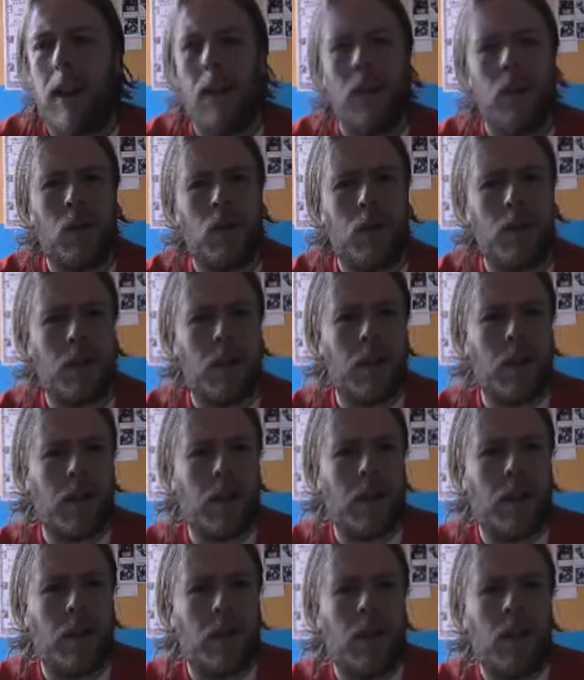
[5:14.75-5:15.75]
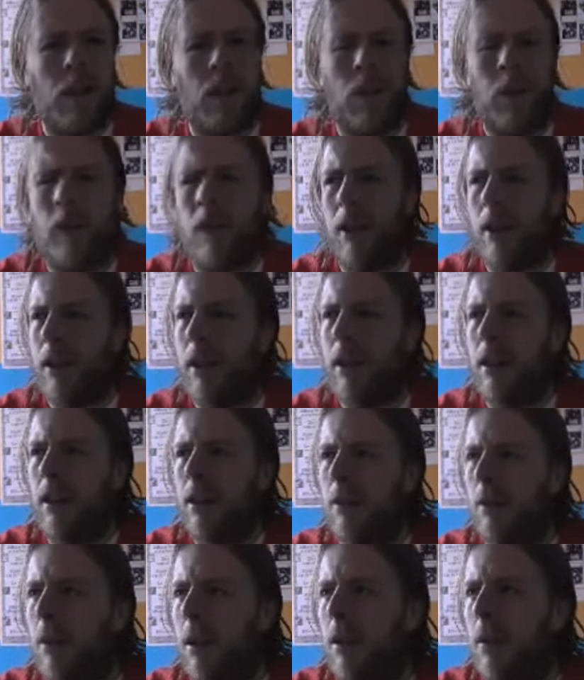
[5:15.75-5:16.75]
interestingly enough, I think
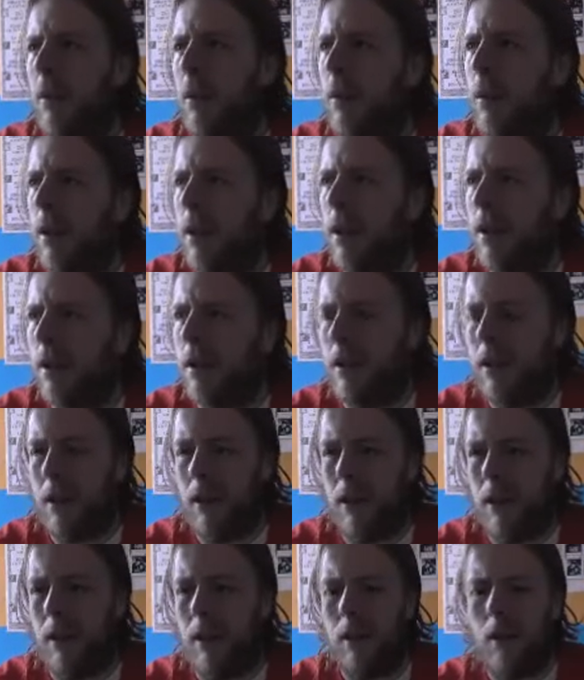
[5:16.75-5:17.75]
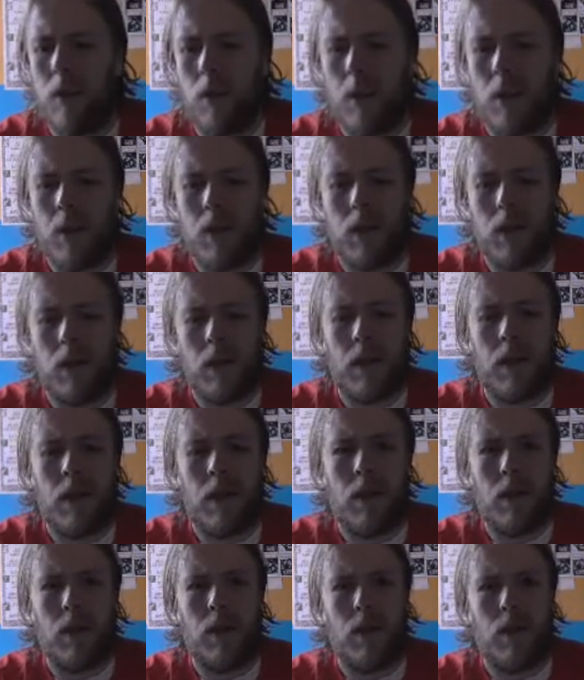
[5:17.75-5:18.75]
this might have been one that Luke mentioned in
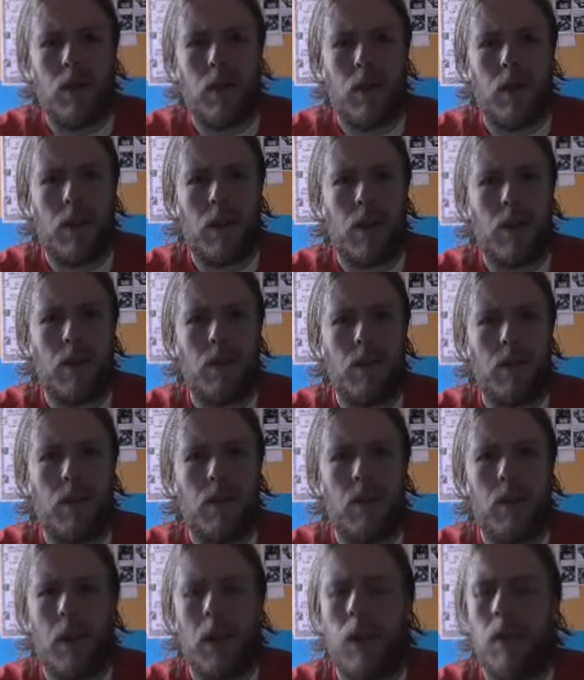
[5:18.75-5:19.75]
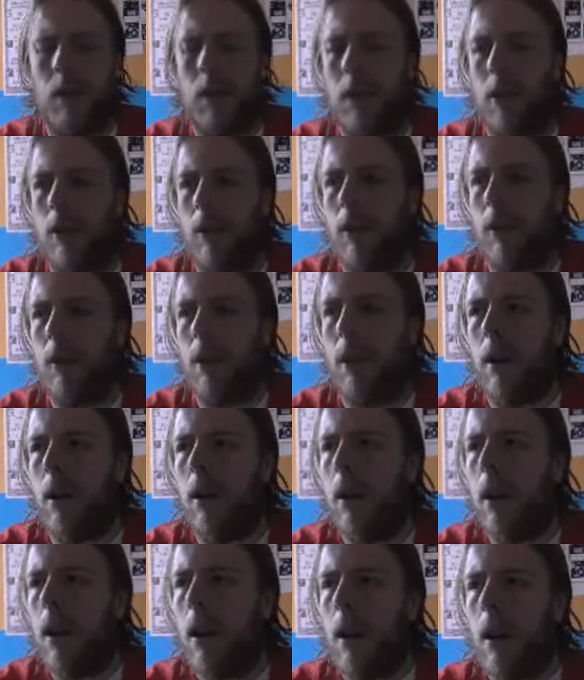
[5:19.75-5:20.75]
his video as
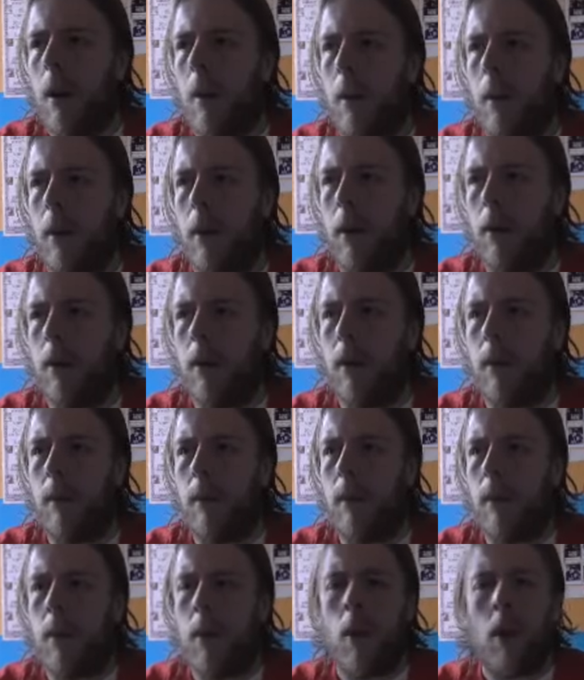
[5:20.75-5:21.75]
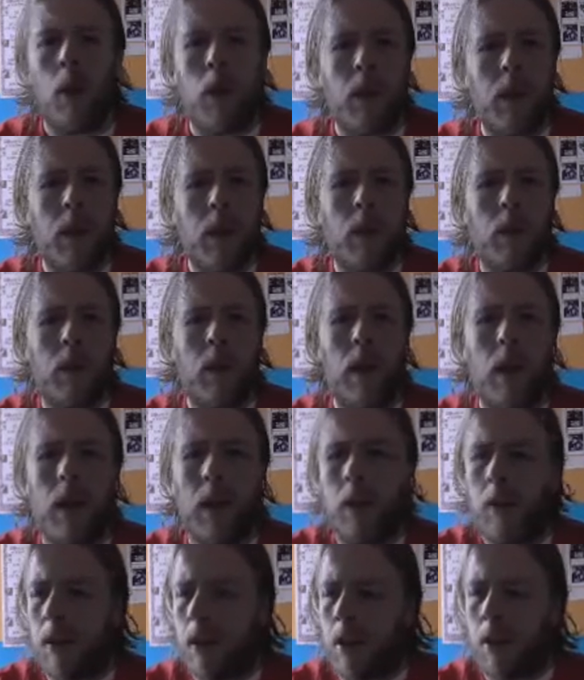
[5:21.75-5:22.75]
well. But not only was
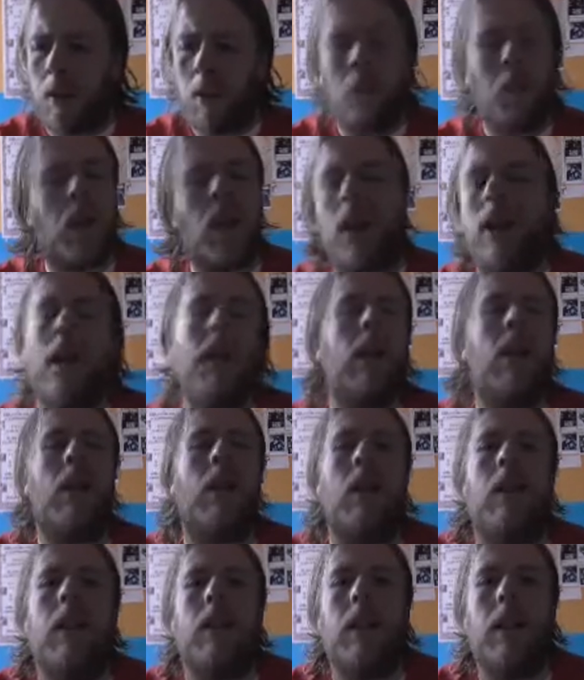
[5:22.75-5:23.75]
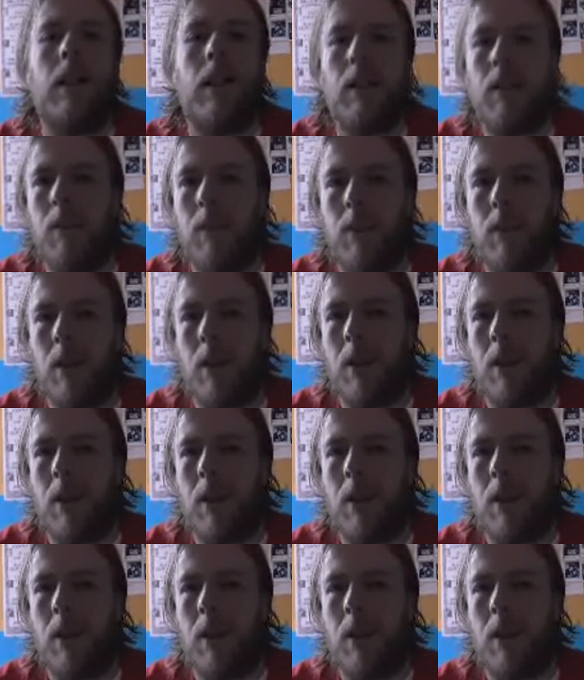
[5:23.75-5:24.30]
I completely and utterly